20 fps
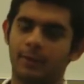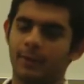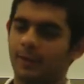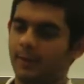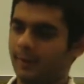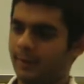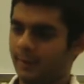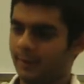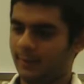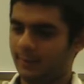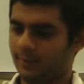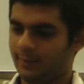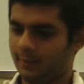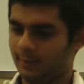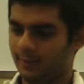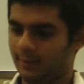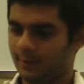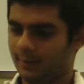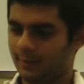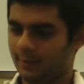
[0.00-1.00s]
here
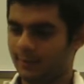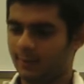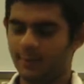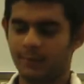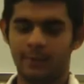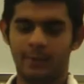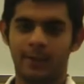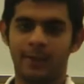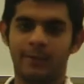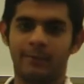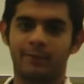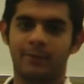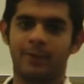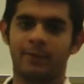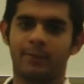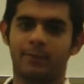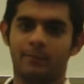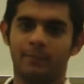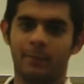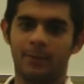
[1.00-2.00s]
it's a totally
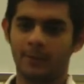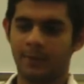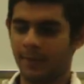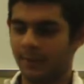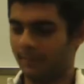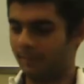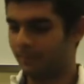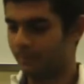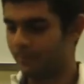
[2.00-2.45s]
different ball game.